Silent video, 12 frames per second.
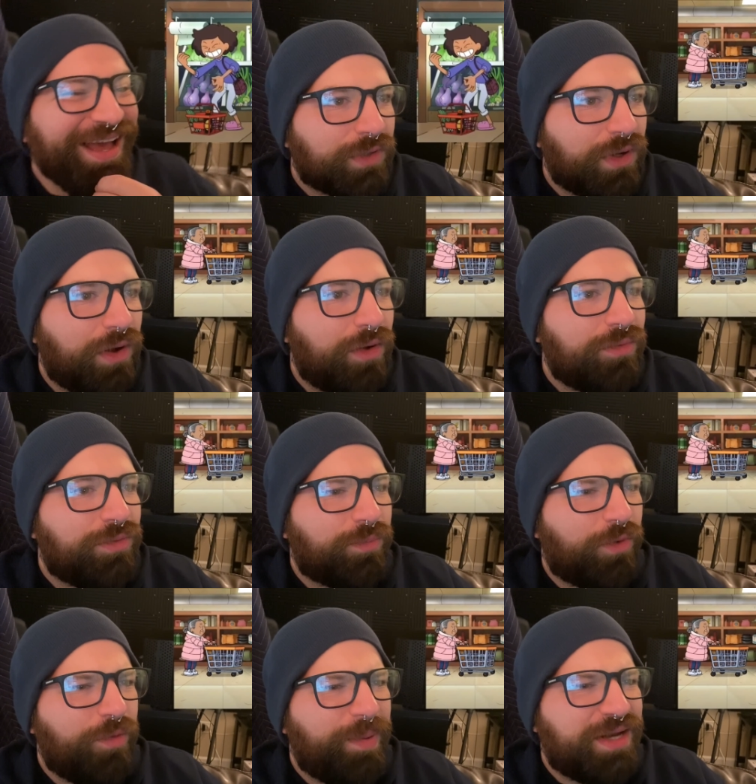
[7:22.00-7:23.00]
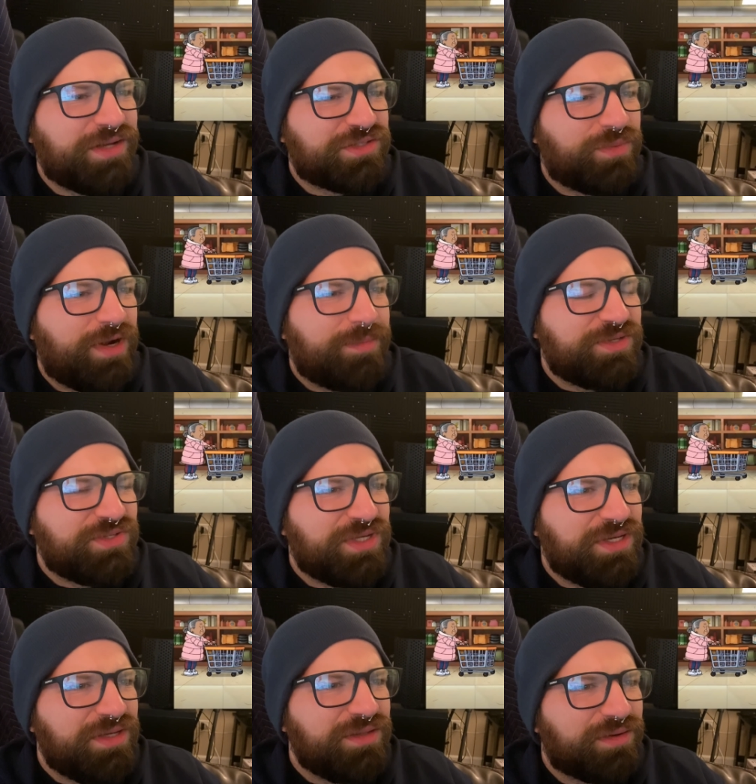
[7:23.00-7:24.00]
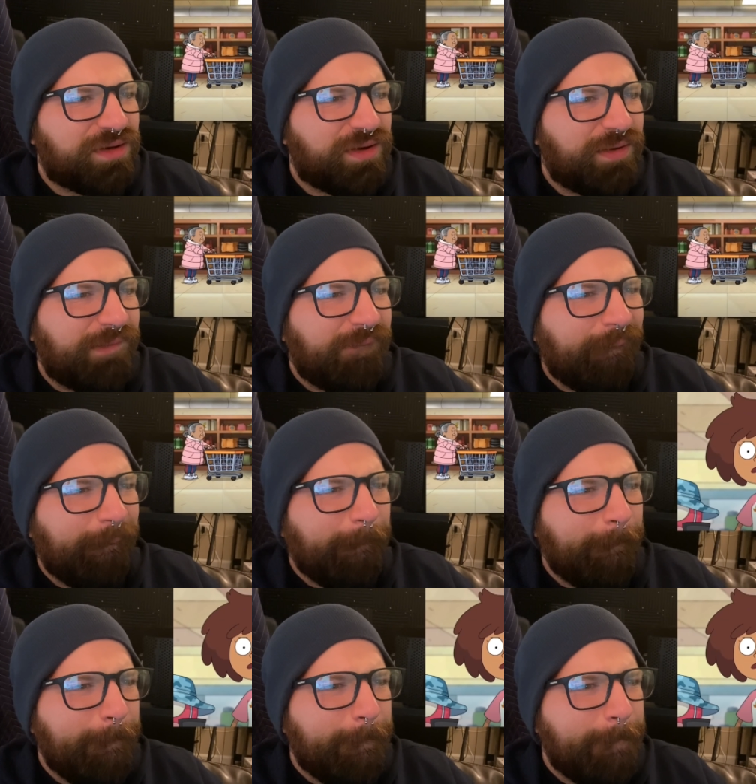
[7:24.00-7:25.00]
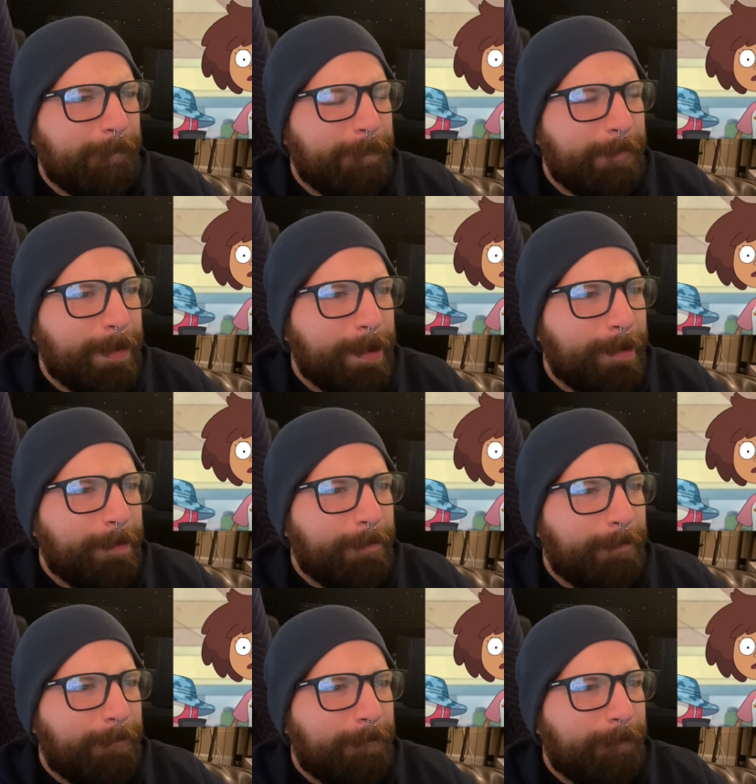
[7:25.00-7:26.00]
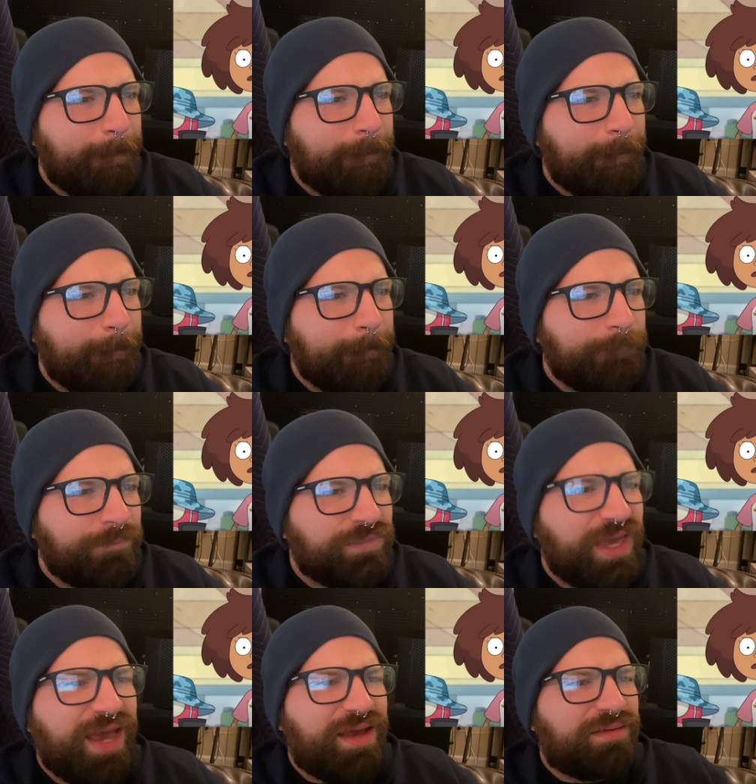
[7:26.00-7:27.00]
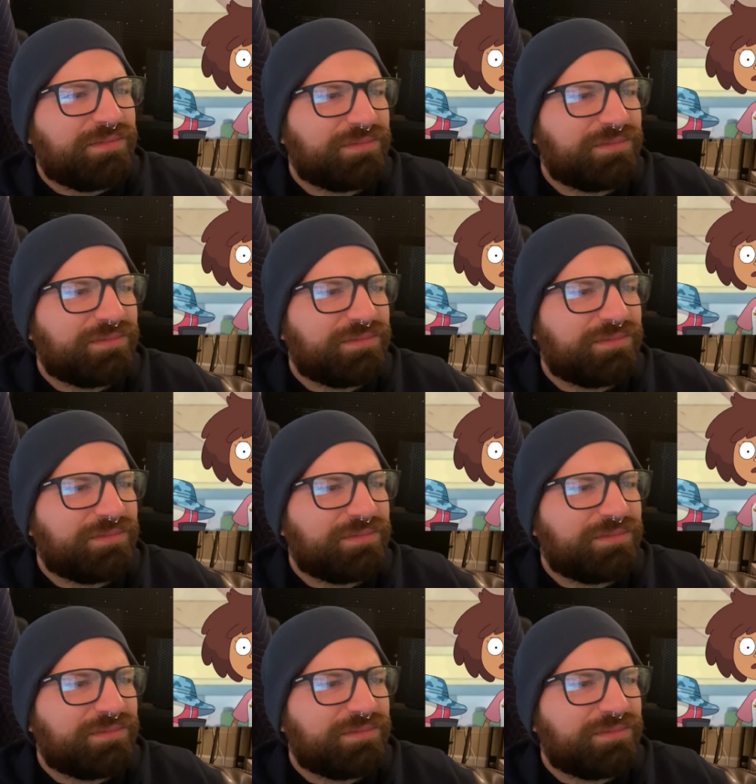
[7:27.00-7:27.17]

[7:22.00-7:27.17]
Oh, the robot doesn't want to be seen either, huh? Looks like the robot doesn't want to get caught either. Yeah.